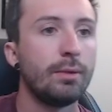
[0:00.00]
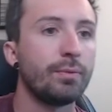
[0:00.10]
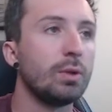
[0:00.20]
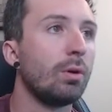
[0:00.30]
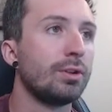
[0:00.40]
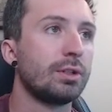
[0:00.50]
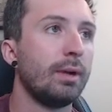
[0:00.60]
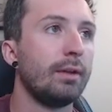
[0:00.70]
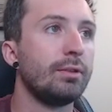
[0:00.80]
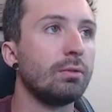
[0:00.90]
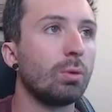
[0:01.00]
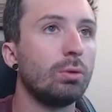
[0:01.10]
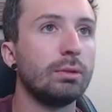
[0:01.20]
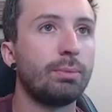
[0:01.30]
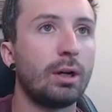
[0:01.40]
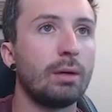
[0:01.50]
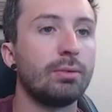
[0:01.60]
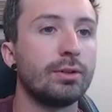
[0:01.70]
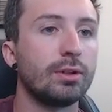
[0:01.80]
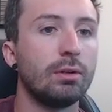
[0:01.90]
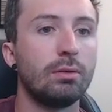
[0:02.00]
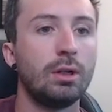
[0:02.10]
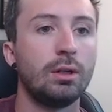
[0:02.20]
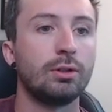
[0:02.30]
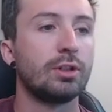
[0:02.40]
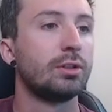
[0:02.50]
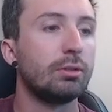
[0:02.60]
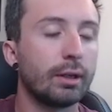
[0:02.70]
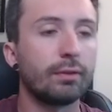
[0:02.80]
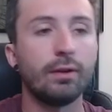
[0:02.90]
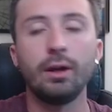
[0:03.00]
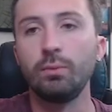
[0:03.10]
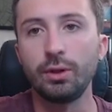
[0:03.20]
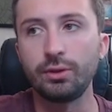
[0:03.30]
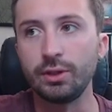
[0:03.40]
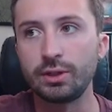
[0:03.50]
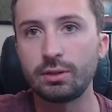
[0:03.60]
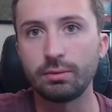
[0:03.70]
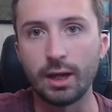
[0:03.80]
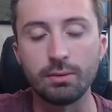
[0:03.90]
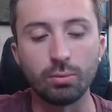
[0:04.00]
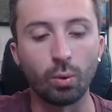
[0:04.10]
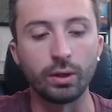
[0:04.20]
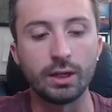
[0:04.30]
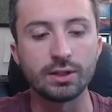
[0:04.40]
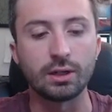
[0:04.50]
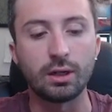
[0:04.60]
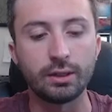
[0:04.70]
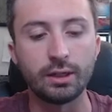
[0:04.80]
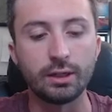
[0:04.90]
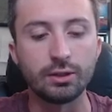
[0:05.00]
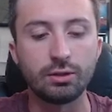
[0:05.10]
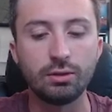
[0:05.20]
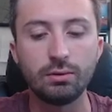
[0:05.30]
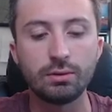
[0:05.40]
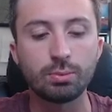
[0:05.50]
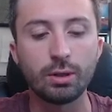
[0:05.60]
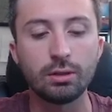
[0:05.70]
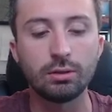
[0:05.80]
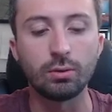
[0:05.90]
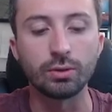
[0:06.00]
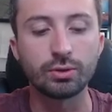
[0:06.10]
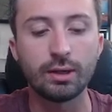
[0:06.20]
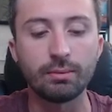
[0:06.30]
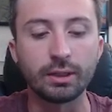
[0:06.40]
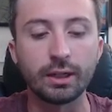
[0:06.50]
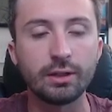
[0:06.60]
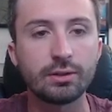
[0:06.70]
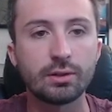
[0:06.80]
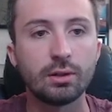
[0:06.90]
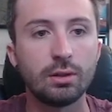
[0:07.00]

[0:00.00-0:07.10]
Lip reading: You also have the roll and pop. So just to clarify what this end board is on, it is 2 spell or trap negates.